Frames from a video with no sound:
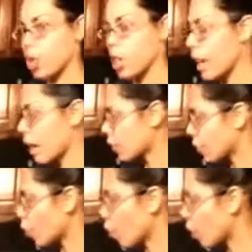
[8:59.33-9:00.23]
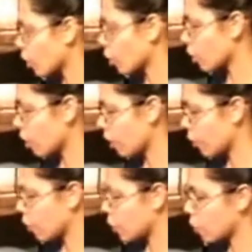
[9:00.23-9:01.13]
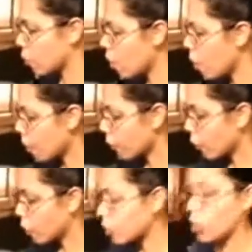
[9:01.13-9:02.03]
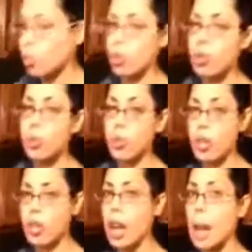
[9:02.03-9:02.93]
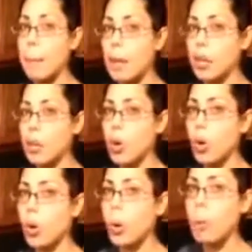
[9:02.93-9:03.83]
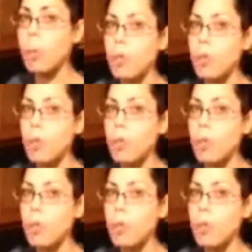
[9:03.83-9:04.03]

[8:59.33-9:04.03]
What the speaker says: chiles, or if you prefer to use fresh jalapeno